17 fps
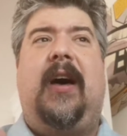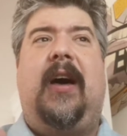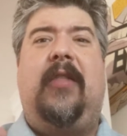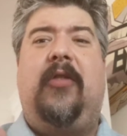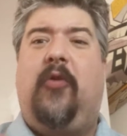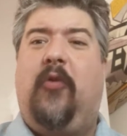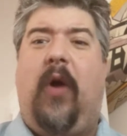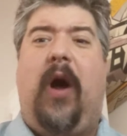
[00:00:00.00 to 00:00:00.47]

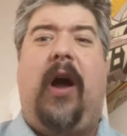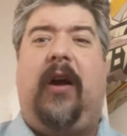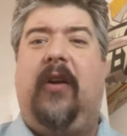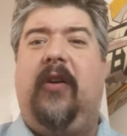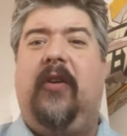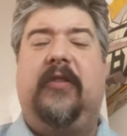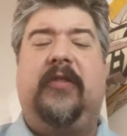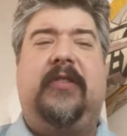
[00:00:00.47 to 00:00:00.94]
and the
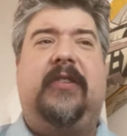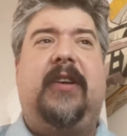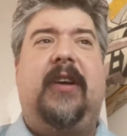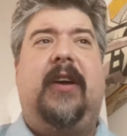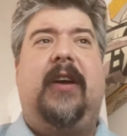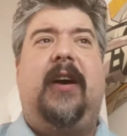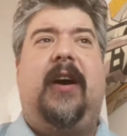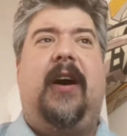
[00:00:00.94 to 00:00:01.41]
rockers.
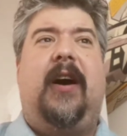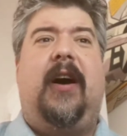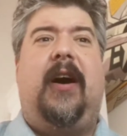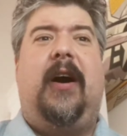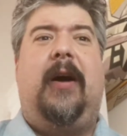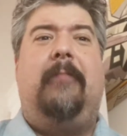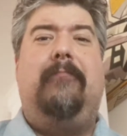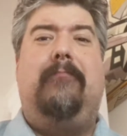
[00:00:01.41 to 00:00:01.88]

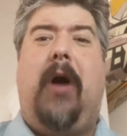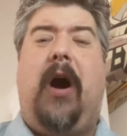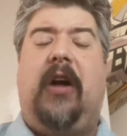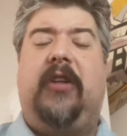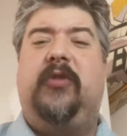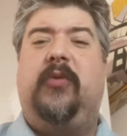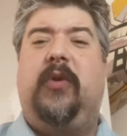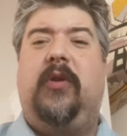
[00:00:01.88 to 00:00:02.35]

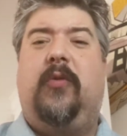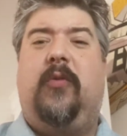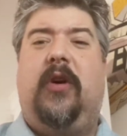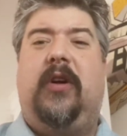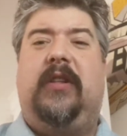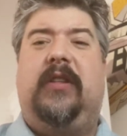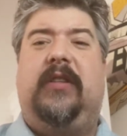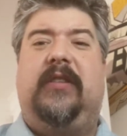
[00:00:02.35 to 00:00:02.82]
Mods were the
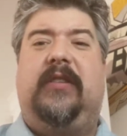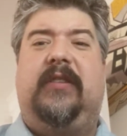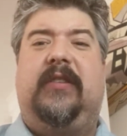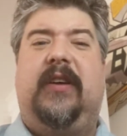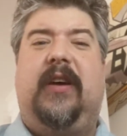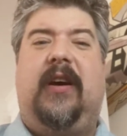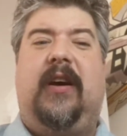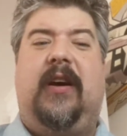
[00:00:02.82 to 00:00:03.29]

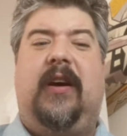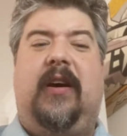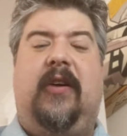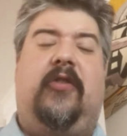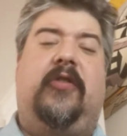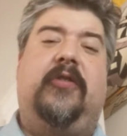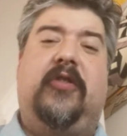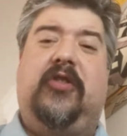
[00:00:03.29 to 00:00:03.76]
ones
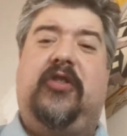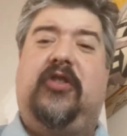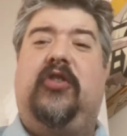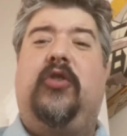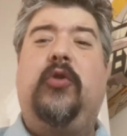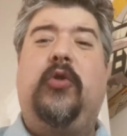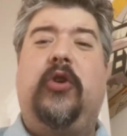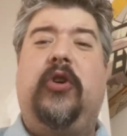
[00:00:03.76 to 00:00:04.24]
on
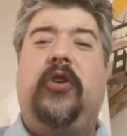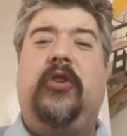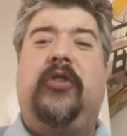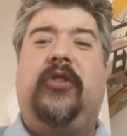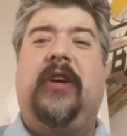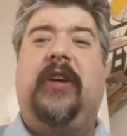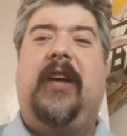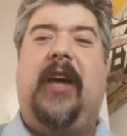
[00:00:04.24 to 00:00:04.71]

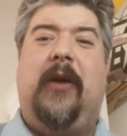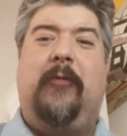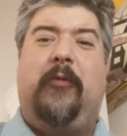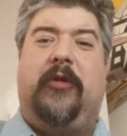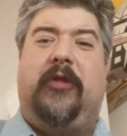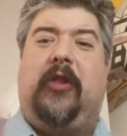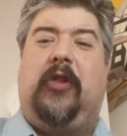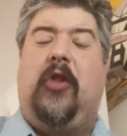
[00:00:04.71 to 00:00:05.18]
scooters
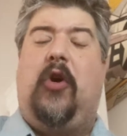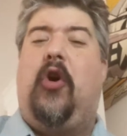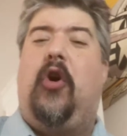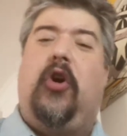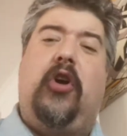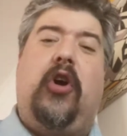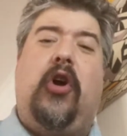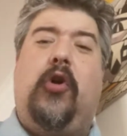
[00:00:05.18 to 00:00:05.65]
and with the
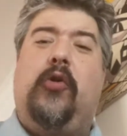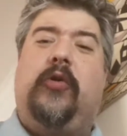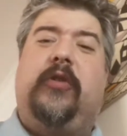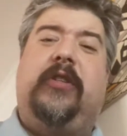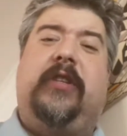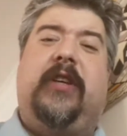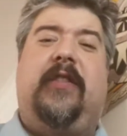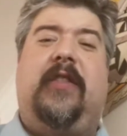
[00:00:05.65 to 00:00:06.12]
long
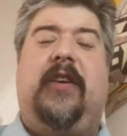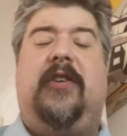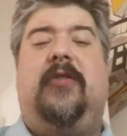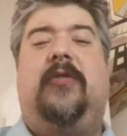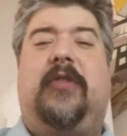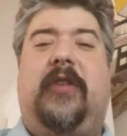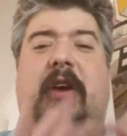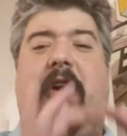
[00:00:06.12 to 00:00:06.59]
coats, and they
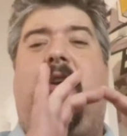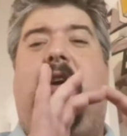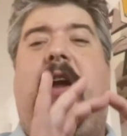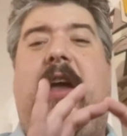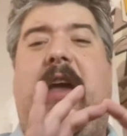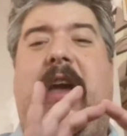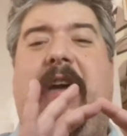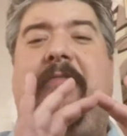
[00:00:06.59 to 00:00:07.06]
used the
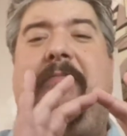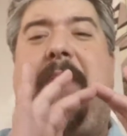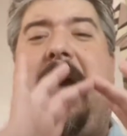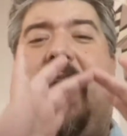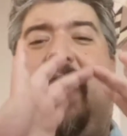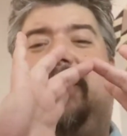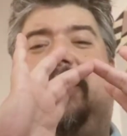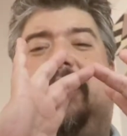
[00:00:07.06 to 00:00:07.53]
RAF
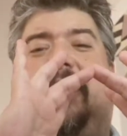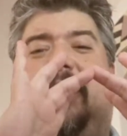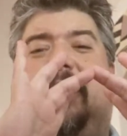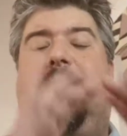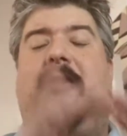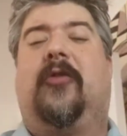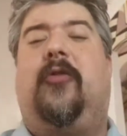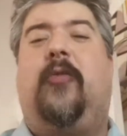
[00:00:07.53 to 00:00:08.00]
patch,
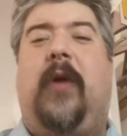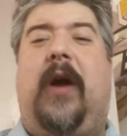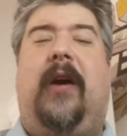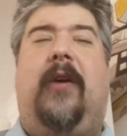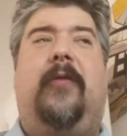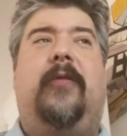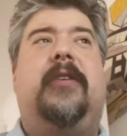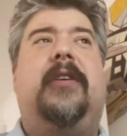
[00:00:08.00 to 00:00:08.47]
like the little
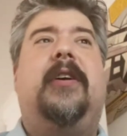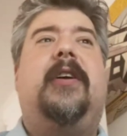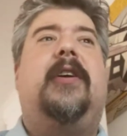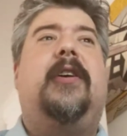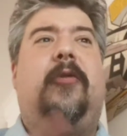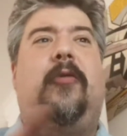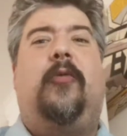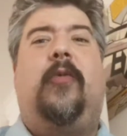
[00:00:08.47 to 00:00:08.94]
round
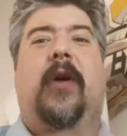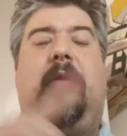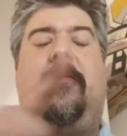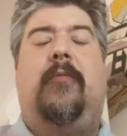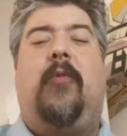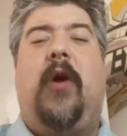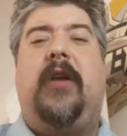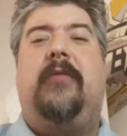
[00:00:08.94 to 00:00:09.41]

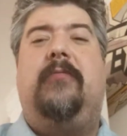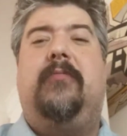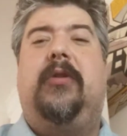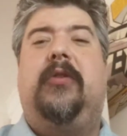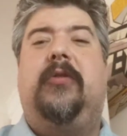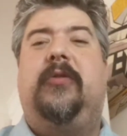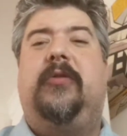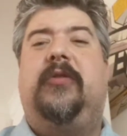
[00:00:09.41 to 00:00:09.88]
red, white,
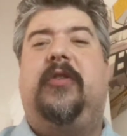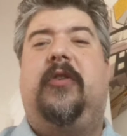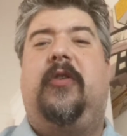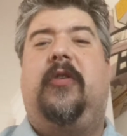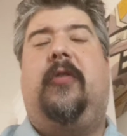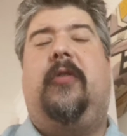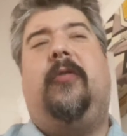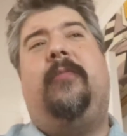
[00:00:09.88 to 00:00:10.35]
and blue
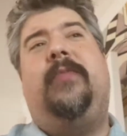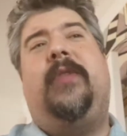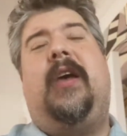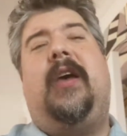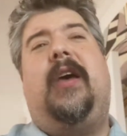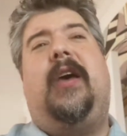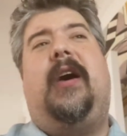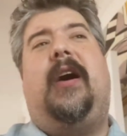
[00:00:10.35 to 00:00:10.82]
circle.
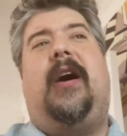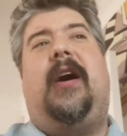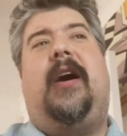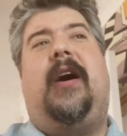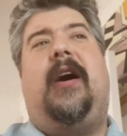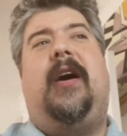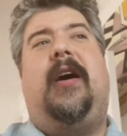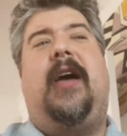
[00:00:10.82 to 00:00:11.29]

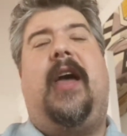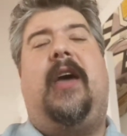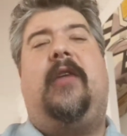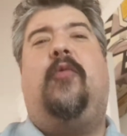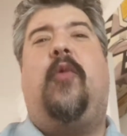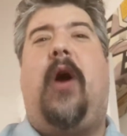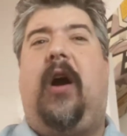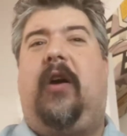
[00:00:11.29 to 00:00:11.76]

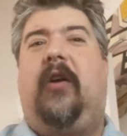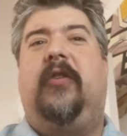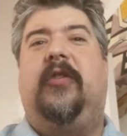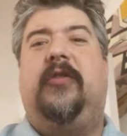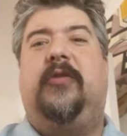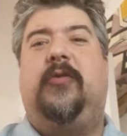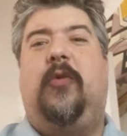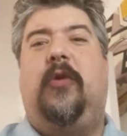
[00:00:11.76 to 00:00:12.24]
And
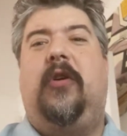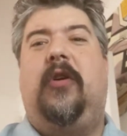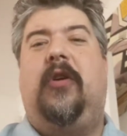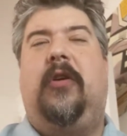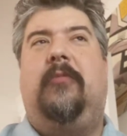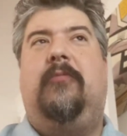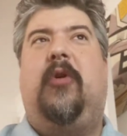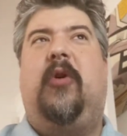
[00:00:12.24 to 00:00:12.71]
rockers
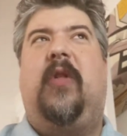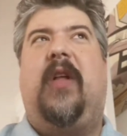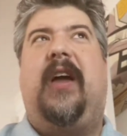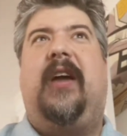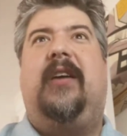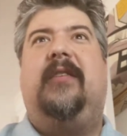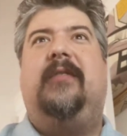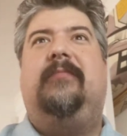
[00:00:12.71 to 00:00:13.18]
were more
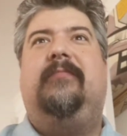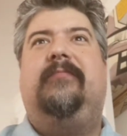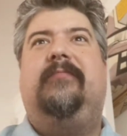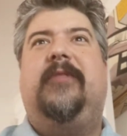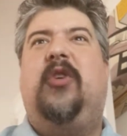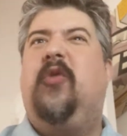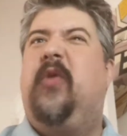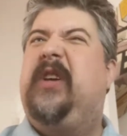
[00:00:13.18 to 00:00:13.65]
like
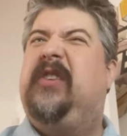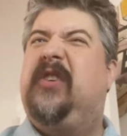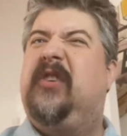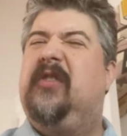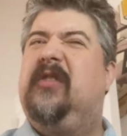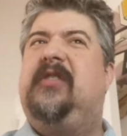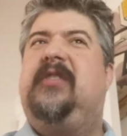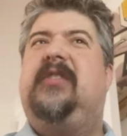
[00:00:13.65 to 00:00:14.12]

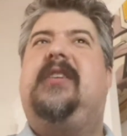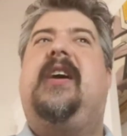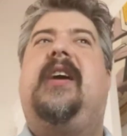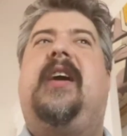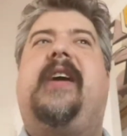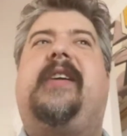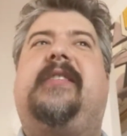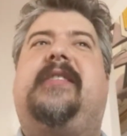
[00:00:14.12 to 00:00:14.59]
greasers,
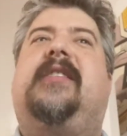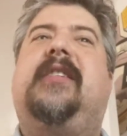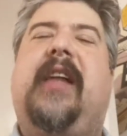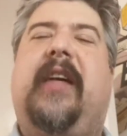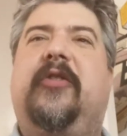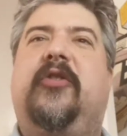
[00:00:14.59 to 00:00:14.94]
I guess,